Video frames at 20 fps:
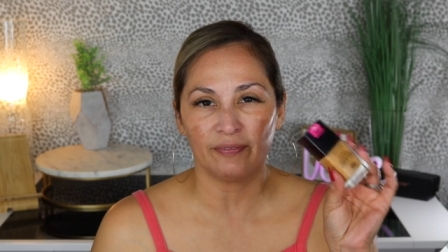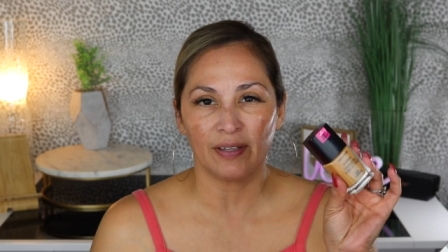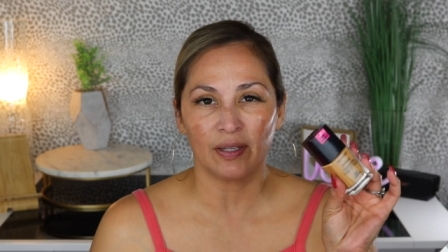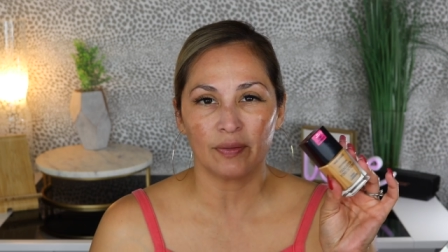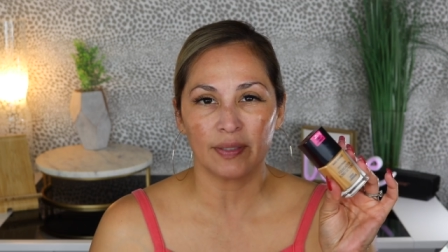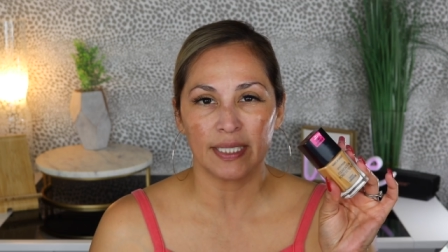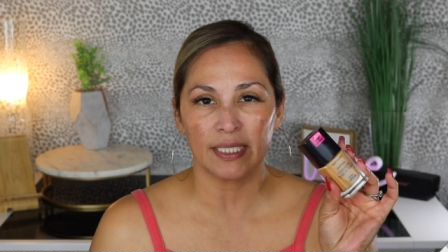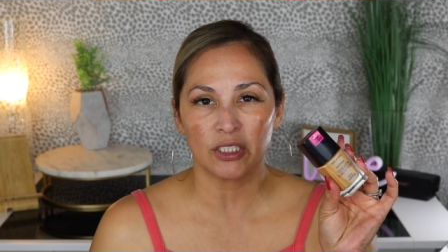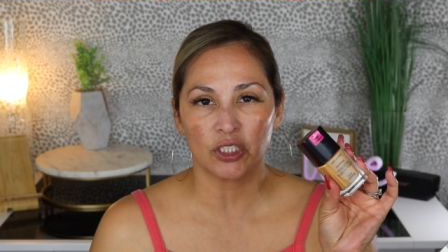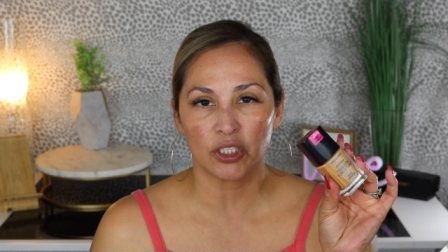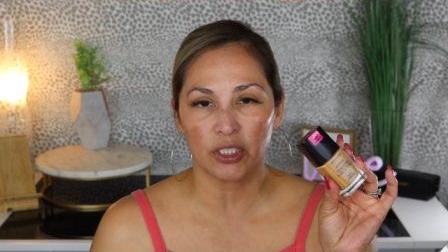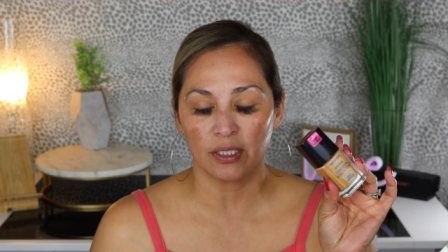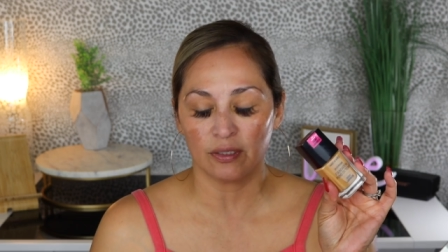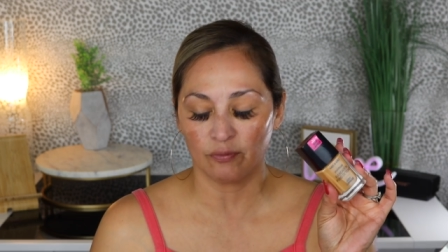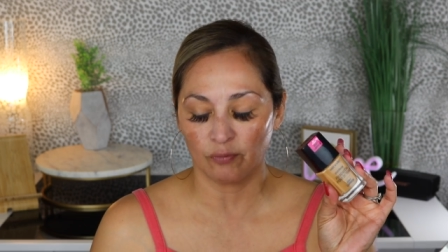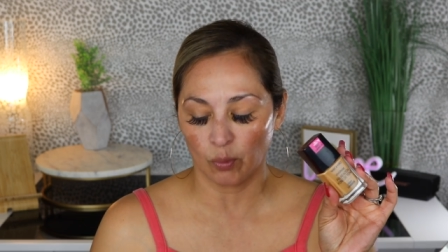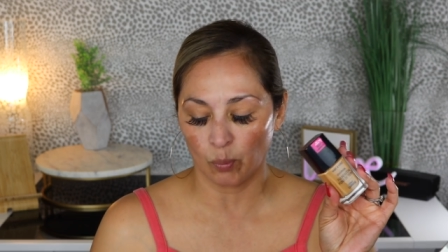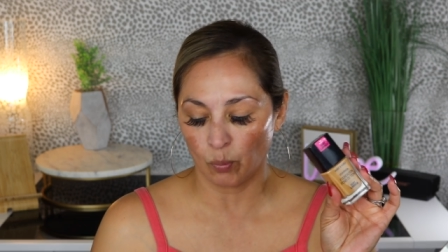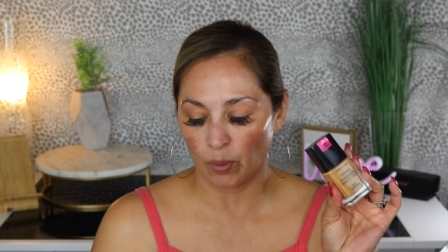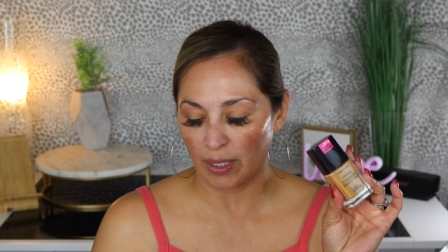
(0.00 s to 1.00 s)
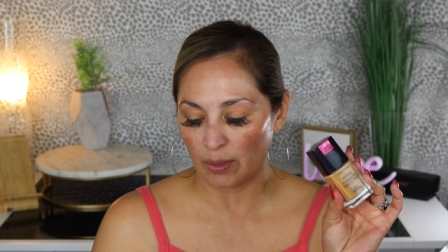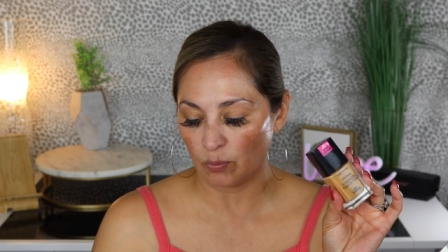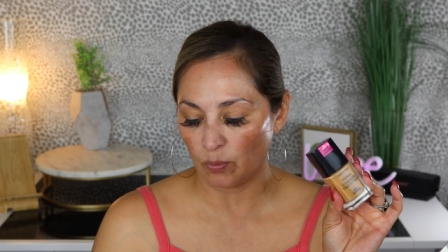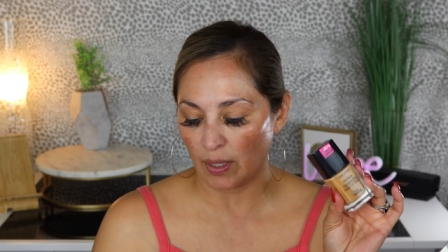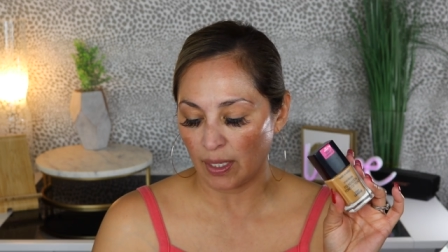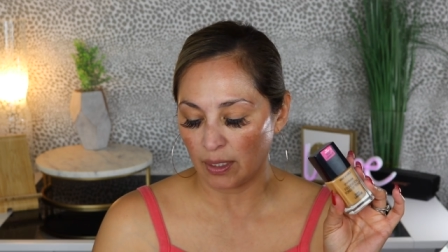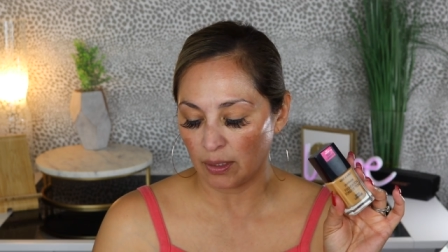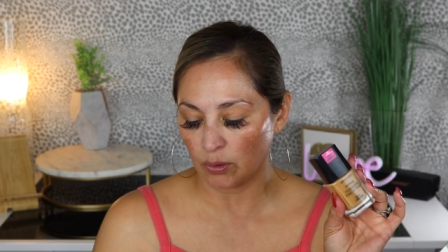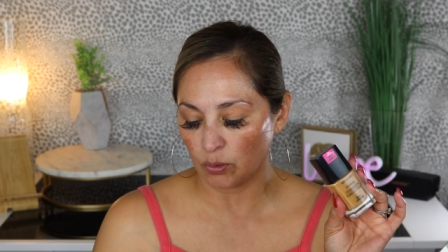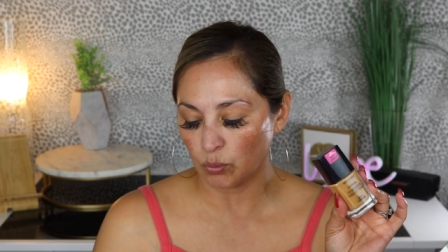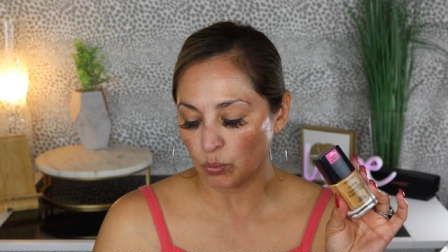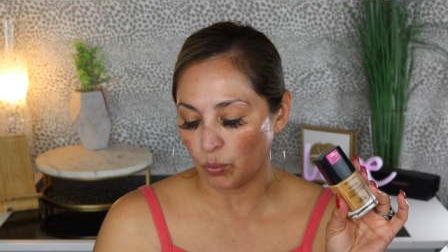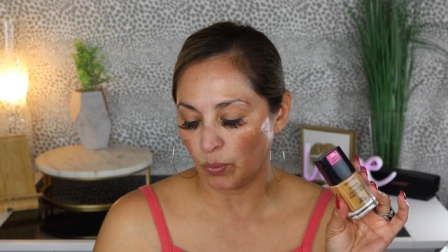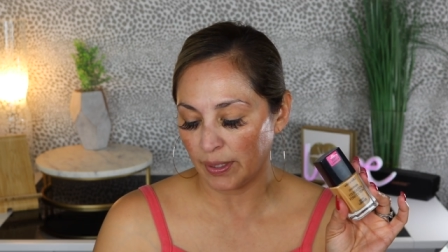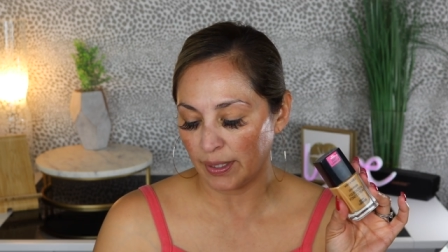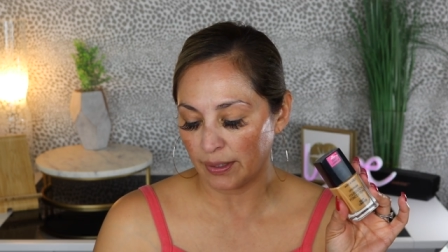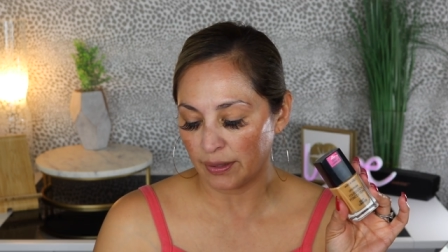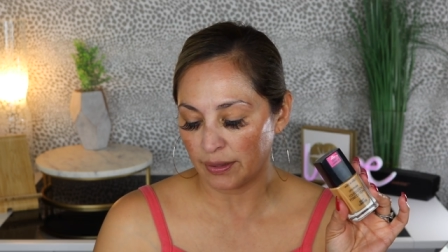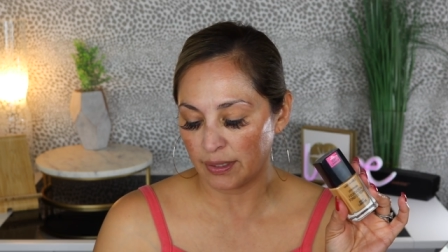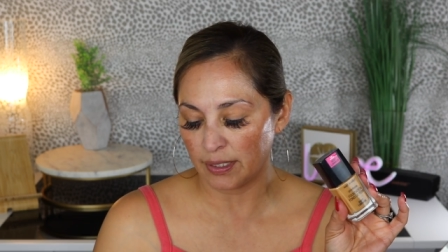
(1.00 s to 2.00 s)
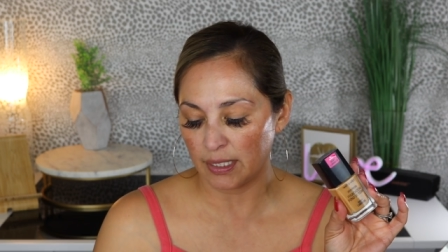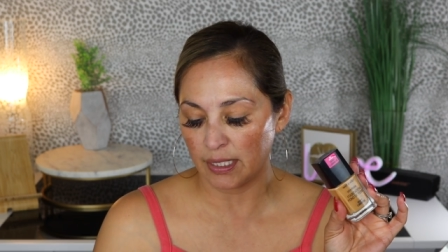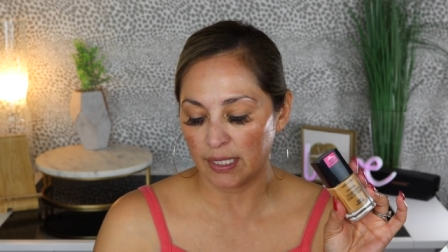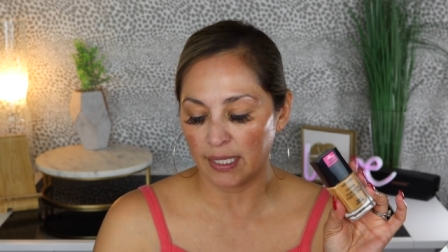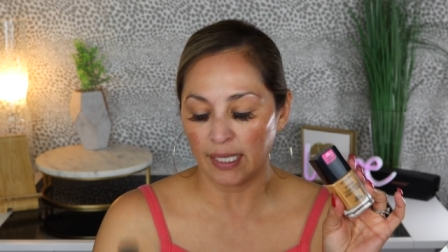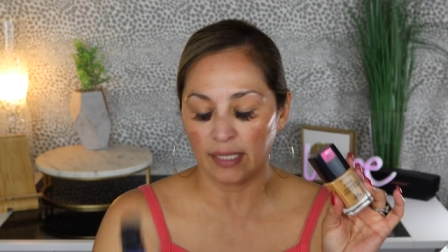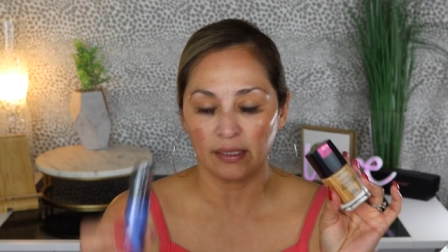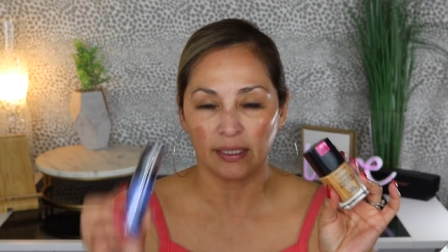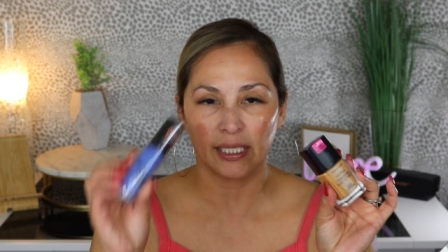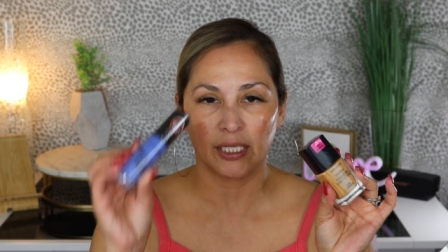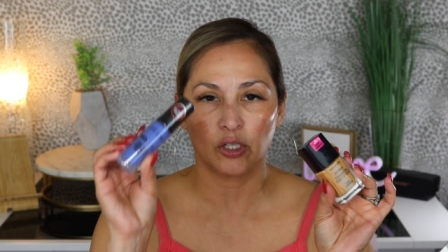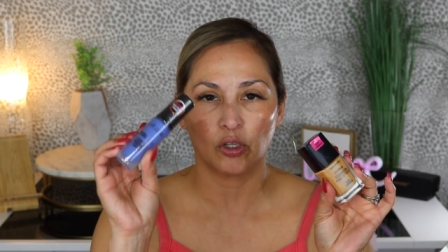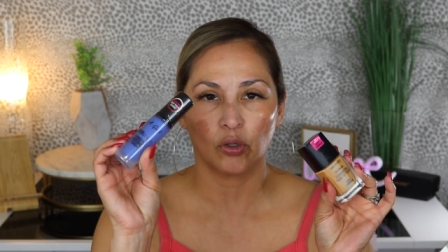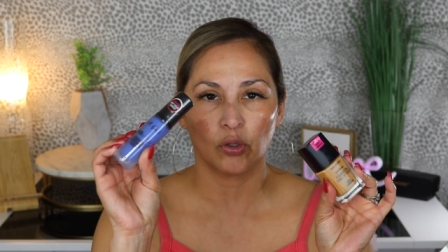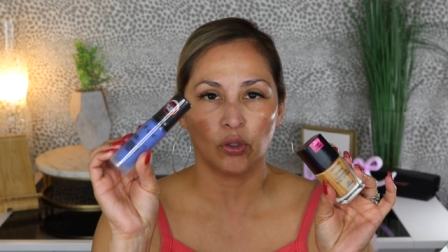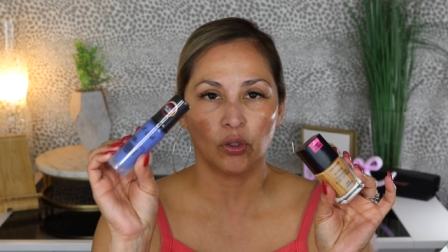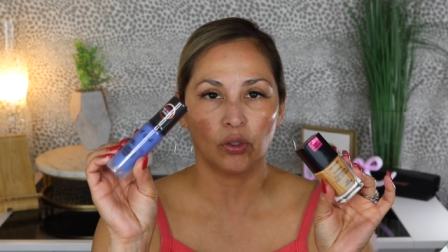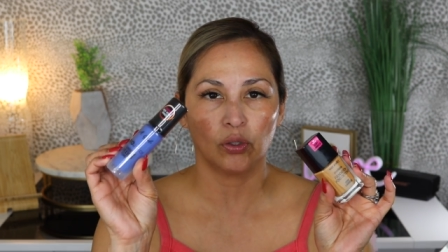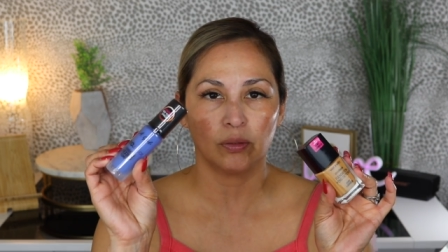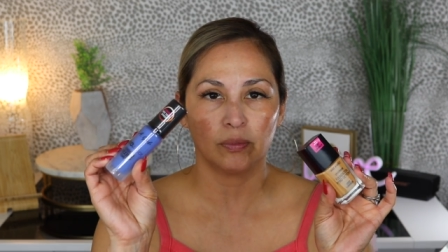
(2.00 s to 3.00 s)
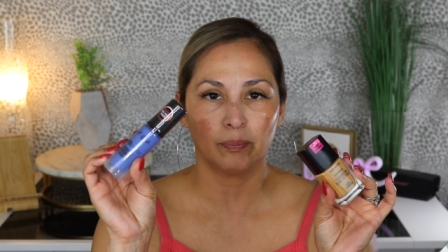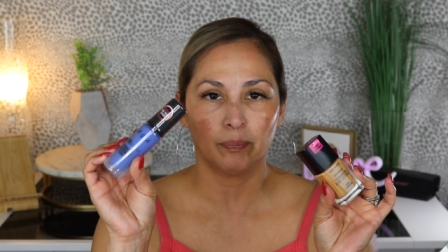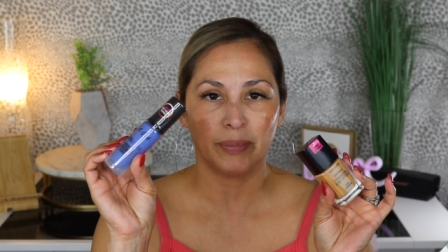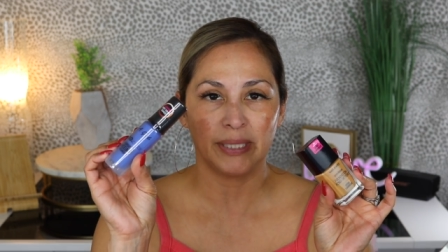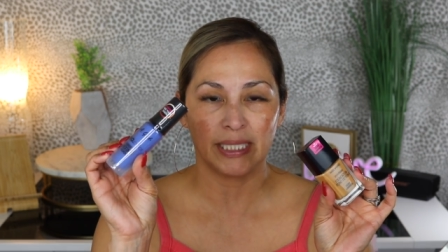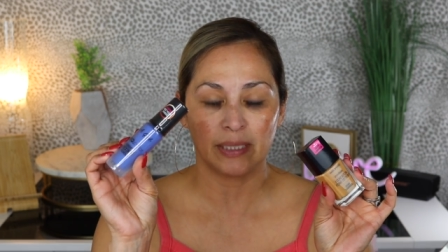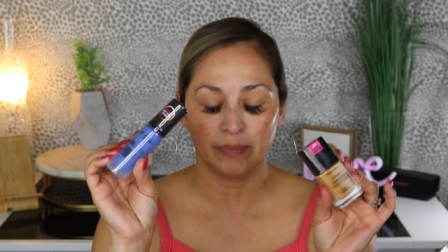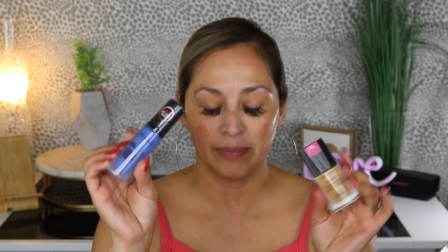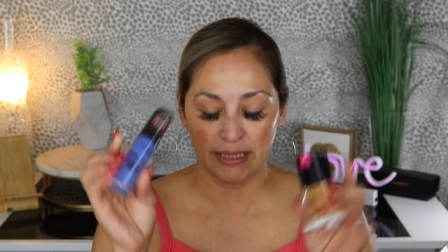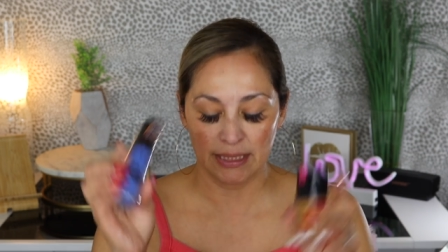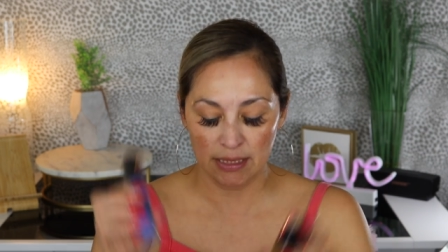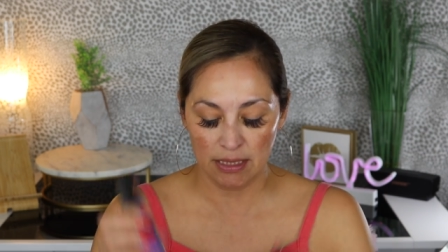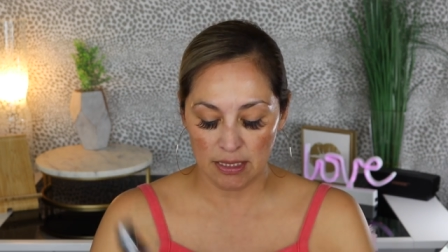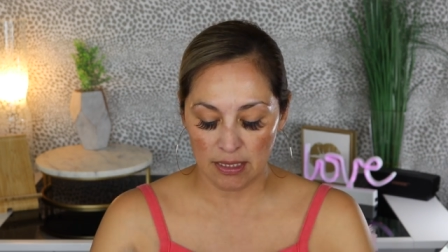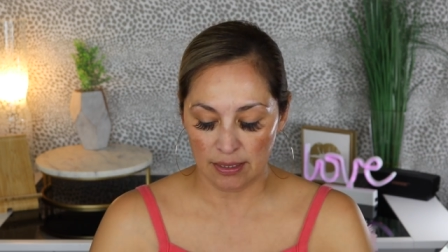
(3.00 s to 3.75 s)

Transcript: Foundation from Wet n Wild with the LA Girl Pigment.